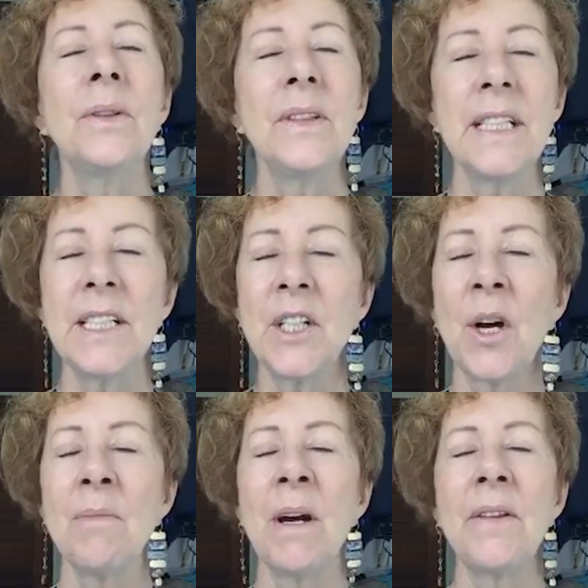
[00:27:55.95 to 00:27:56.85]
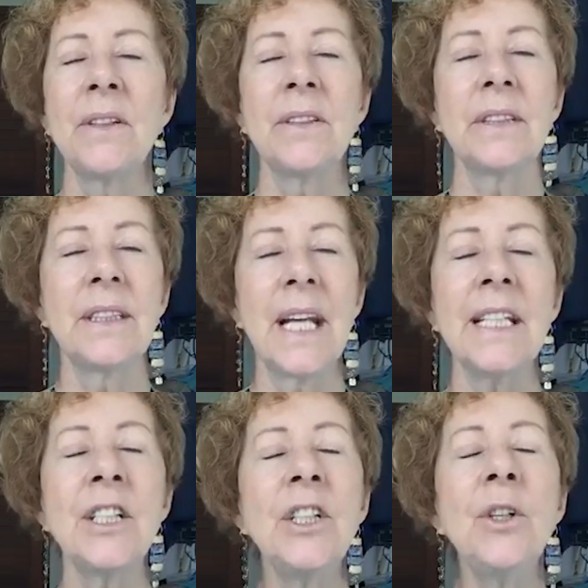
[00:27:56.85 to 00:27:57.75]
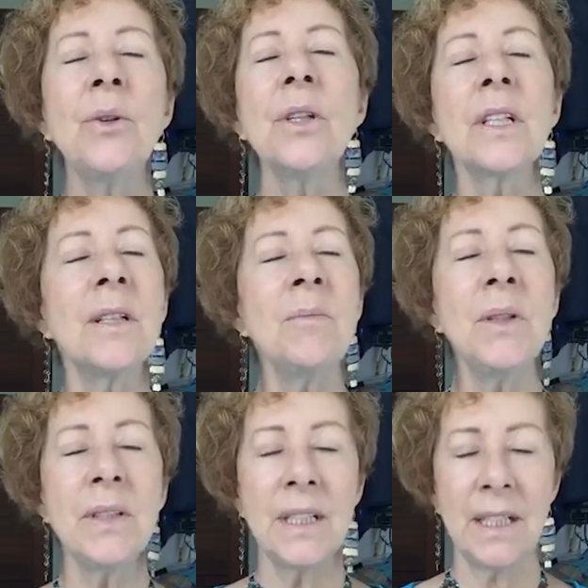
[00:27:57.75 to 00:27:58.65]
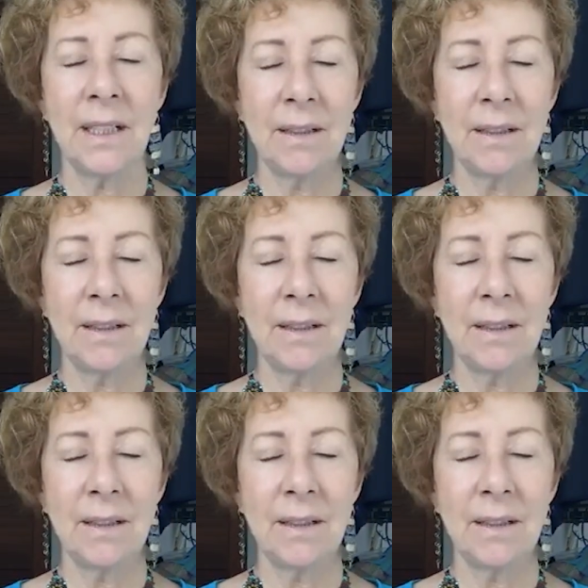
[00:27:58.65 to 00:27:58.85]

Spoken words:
the Star Mothers and to your community.